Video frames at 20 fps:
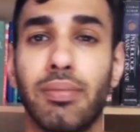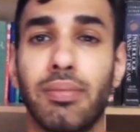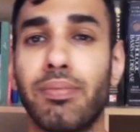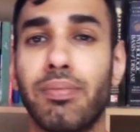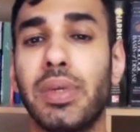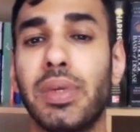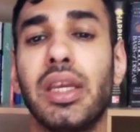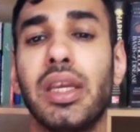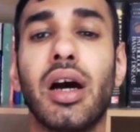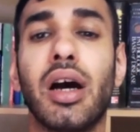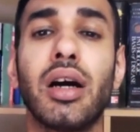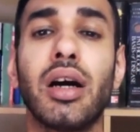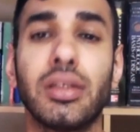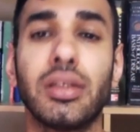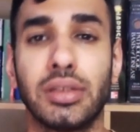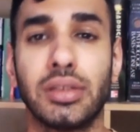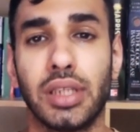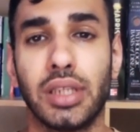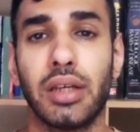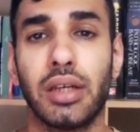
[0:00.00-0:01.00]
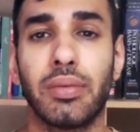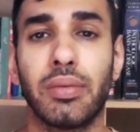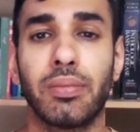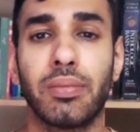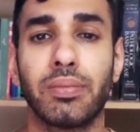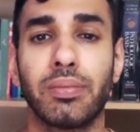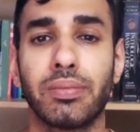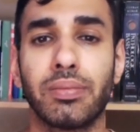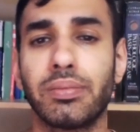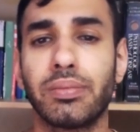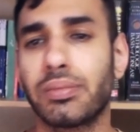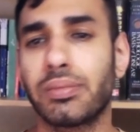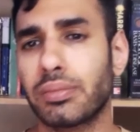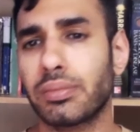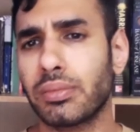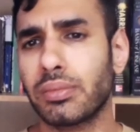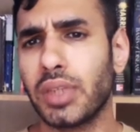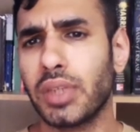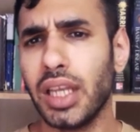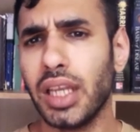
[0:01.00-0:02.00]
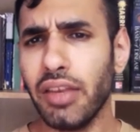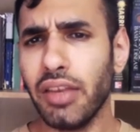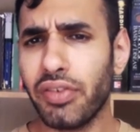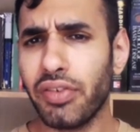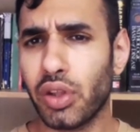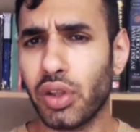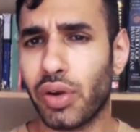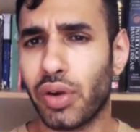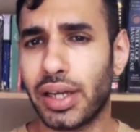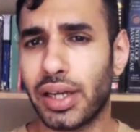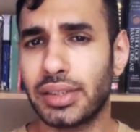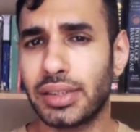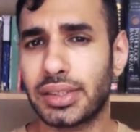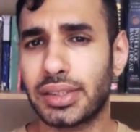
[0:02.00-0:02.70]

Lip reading: beyond. Influence.